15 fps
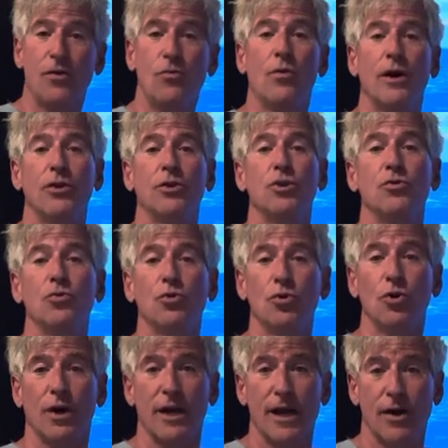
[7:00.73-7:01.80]
well you
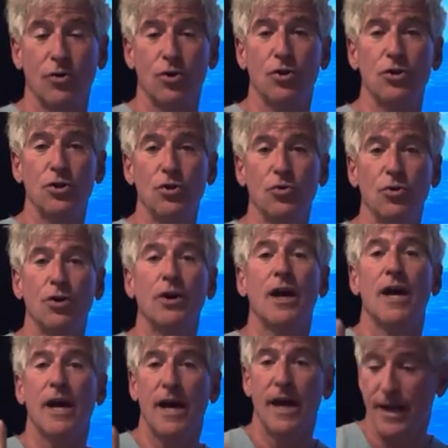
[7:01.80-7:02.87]
look, how good you look,
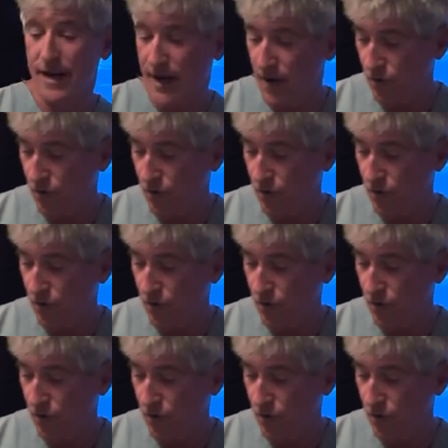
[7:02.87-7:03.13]
and how